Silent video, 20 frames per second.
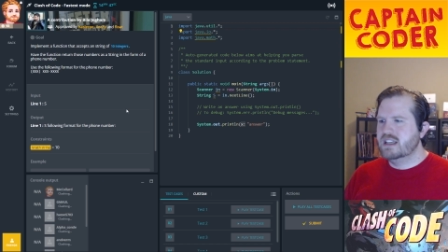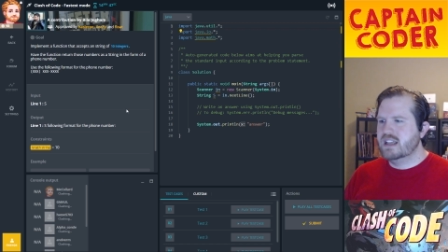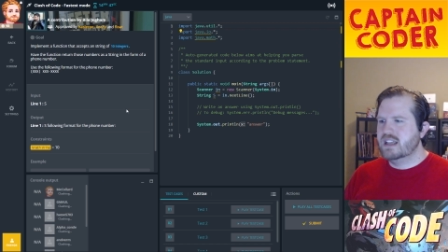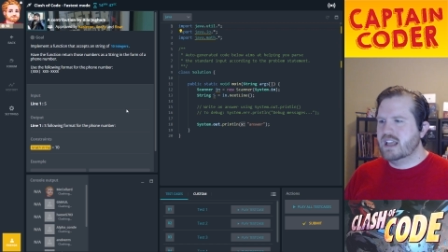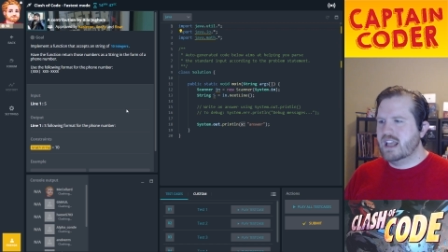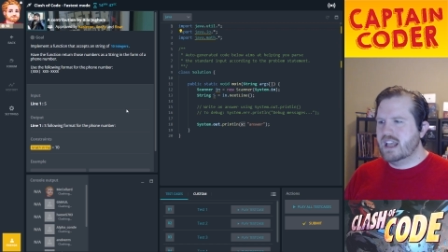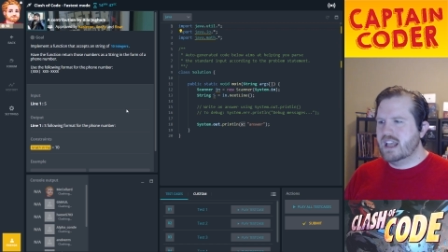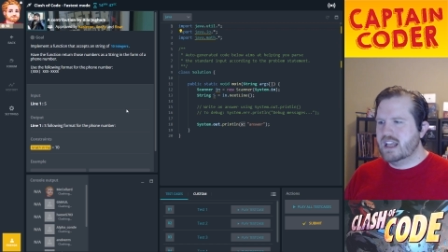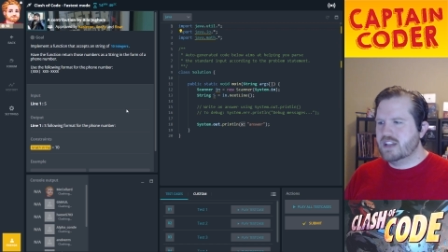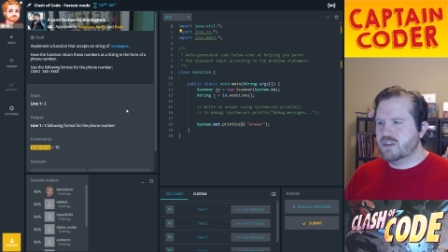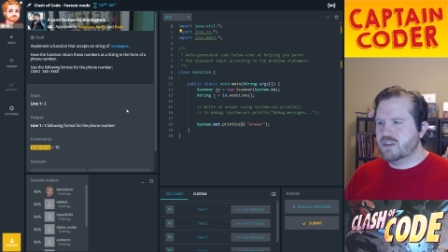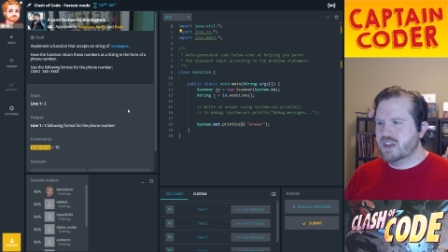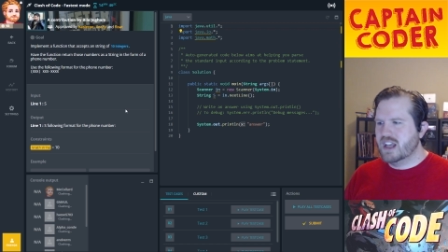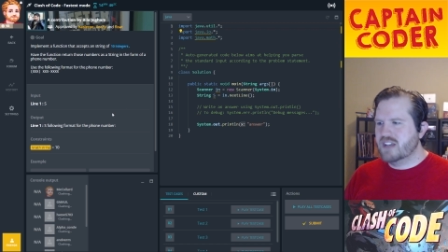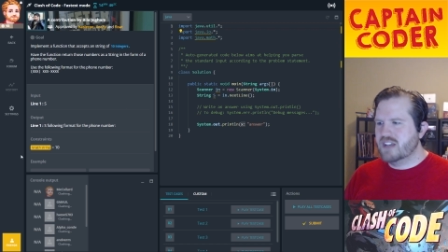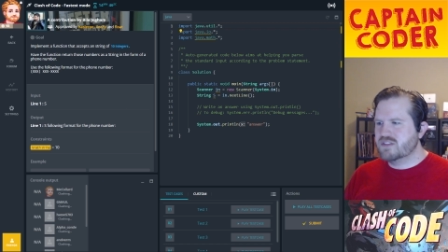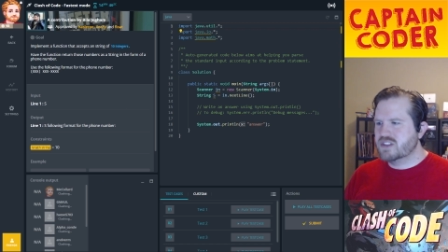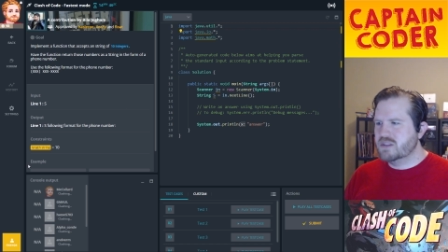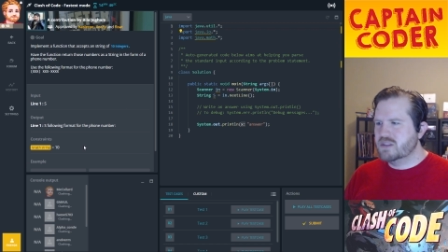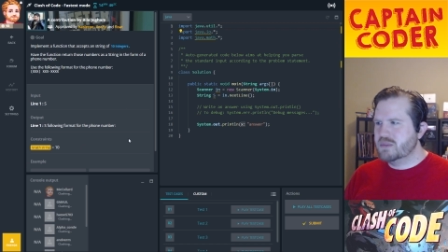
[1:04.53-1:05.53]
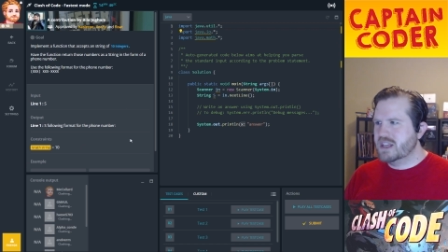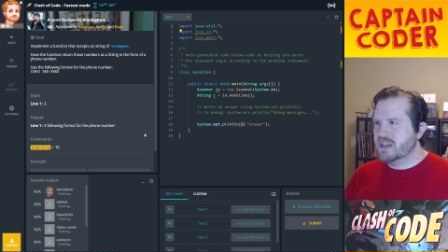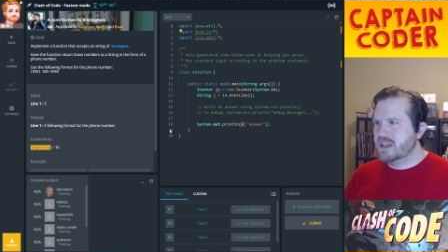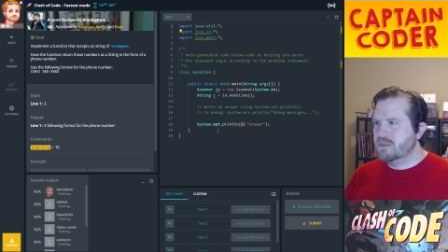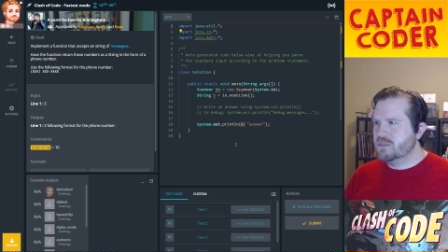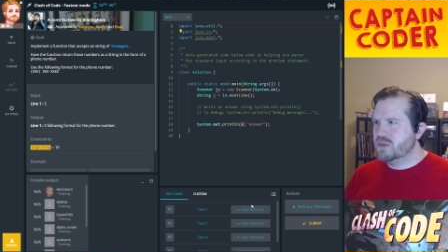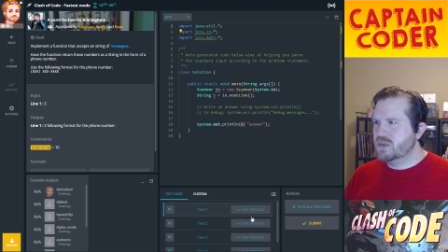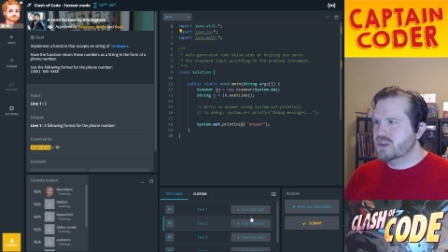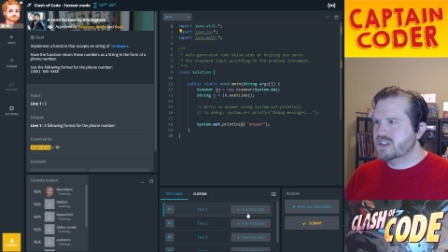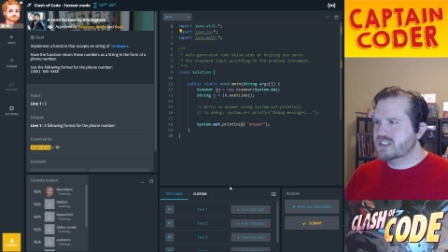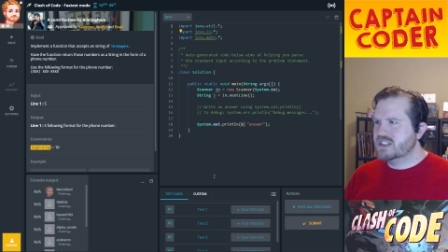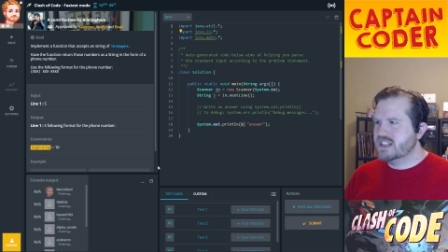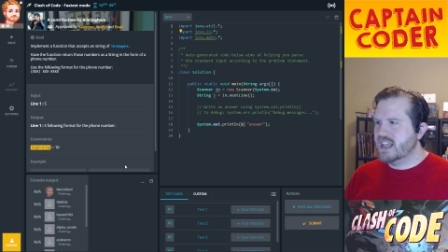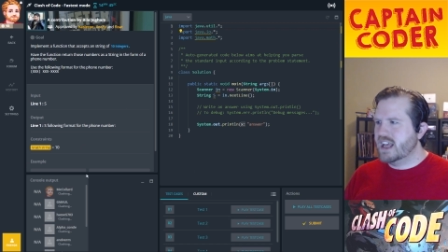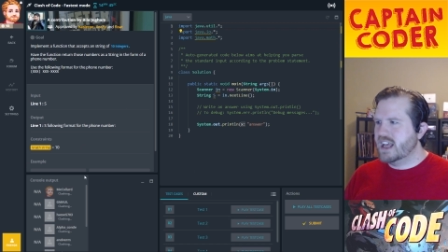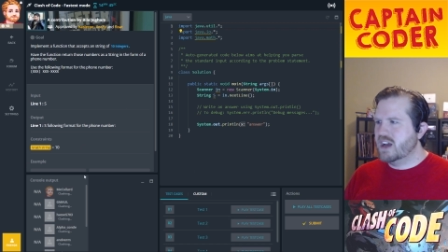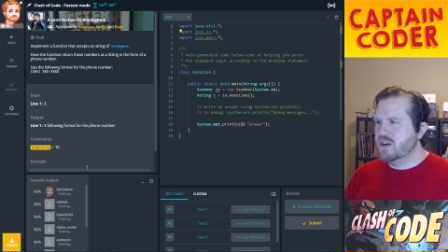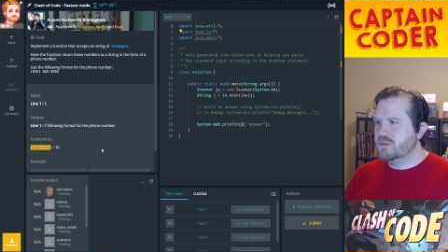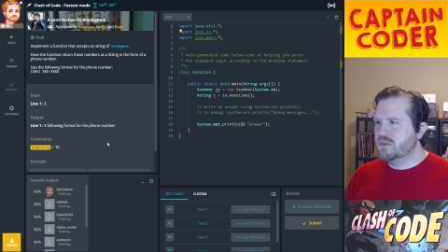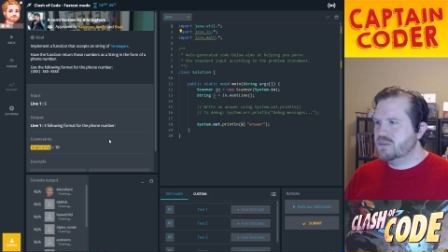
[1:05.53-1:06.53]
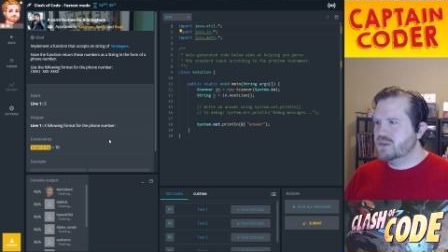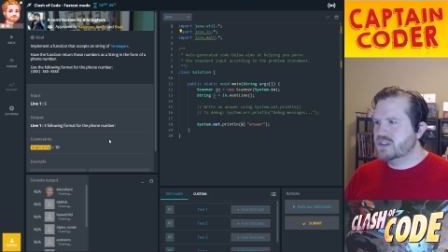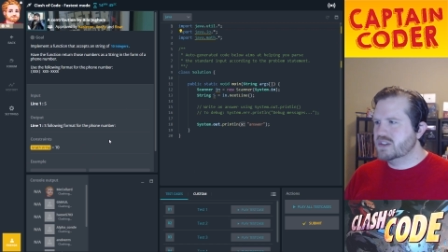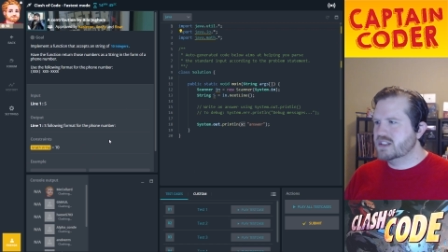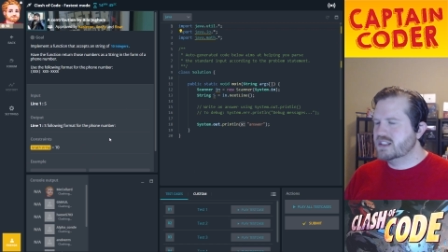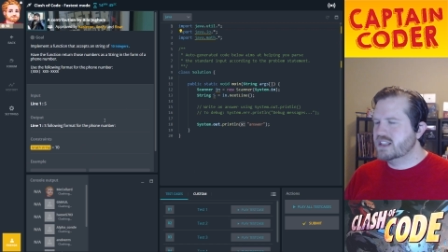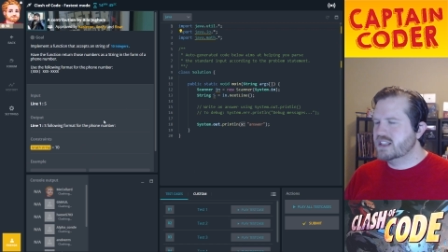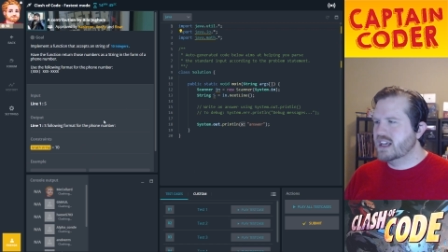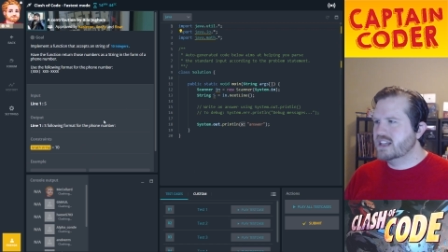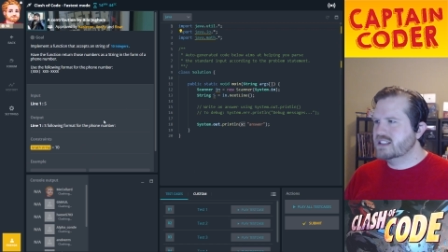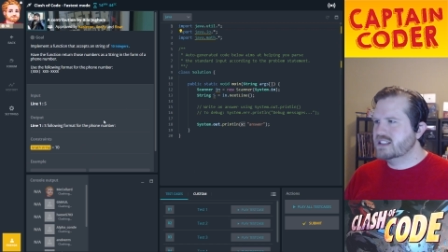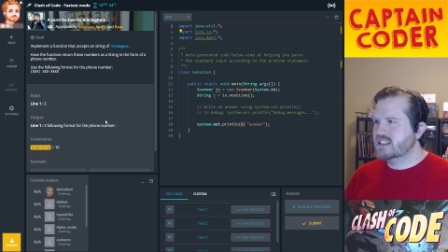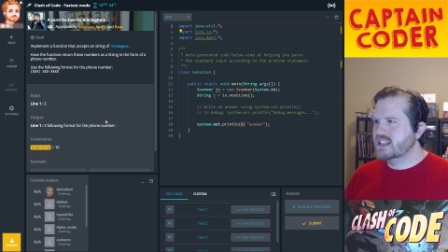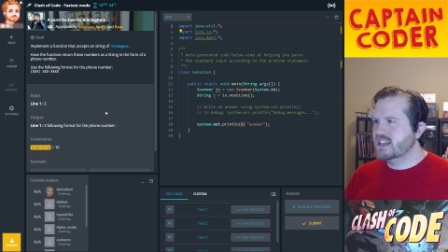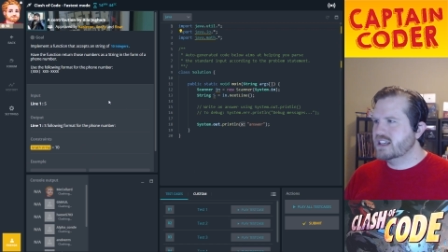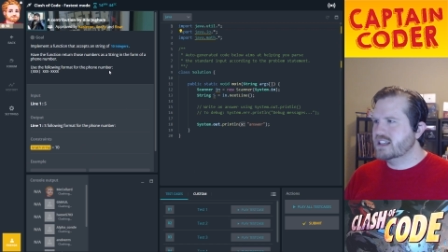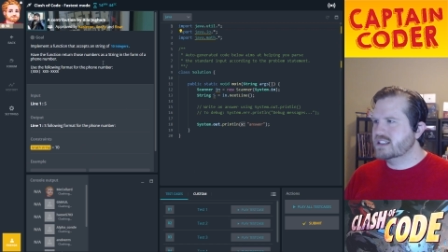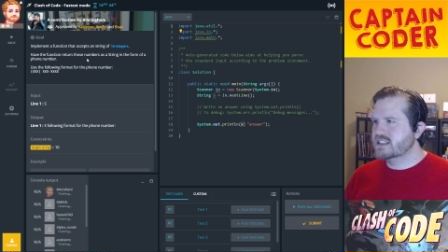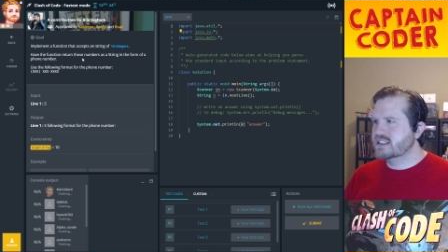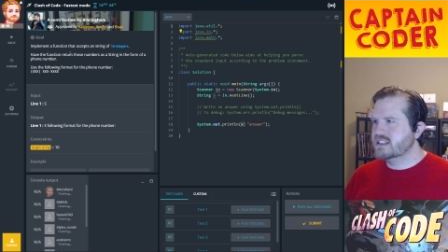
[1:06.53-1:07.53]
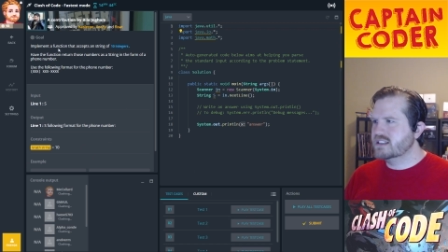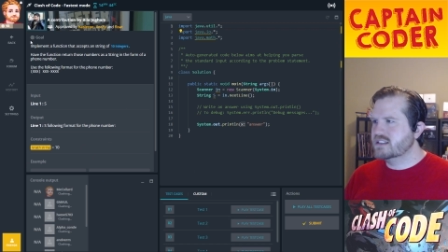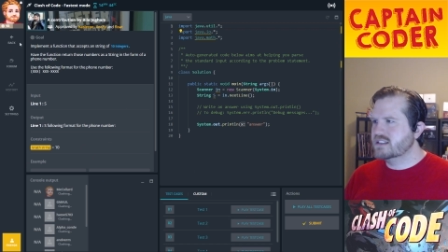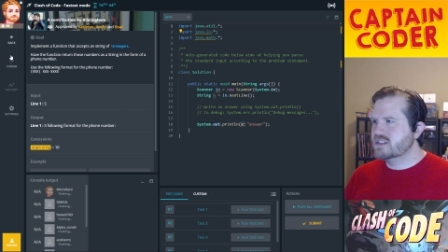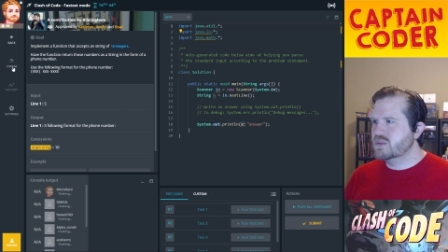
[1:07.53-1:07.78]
And you have some inputs and output test cases.